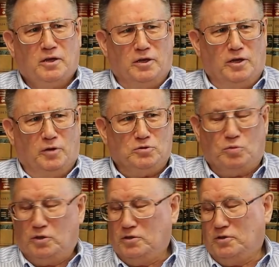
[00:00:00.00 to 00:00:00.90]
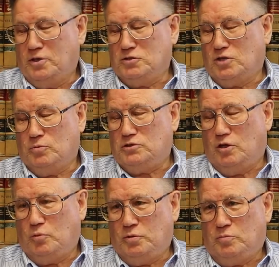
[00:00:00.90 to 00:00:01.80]
And that was one of the things I would
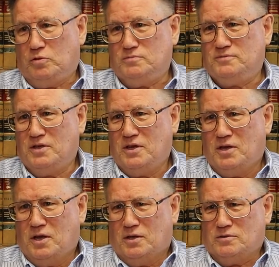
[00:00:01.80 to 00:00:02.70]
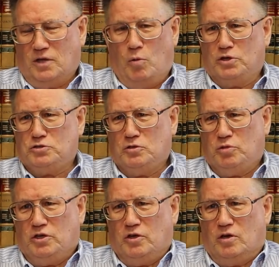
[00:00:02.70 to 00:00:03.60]
tell people. I want you to
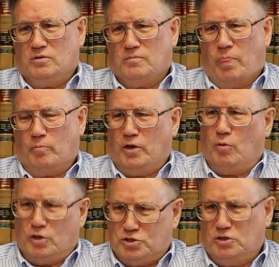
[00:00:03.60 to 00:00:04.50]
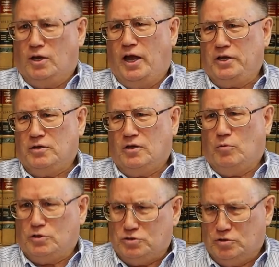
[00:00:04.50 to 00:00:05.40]
be here, but I want you to like it.
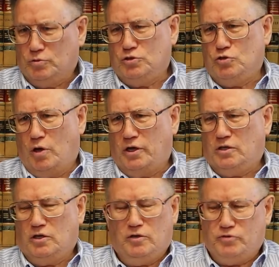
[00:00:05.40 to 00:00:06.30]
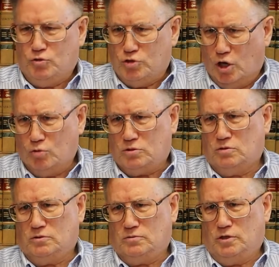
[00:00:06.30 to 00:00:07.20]
I want you to enjoy it. And if you don't
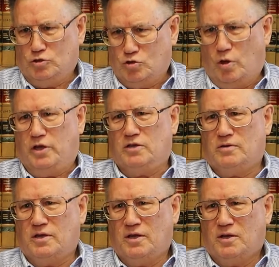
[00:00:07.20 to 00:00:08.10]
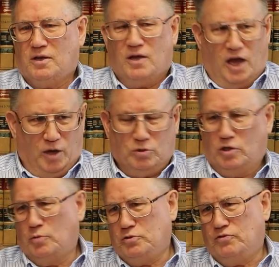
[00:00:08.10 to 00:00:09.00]
enjoy it, I
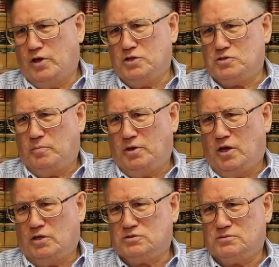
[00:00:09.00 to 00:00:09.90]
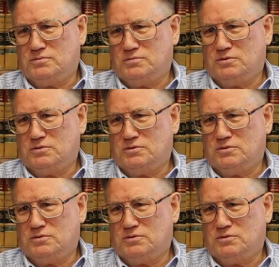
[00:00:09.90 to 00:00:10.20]
will help you find something else.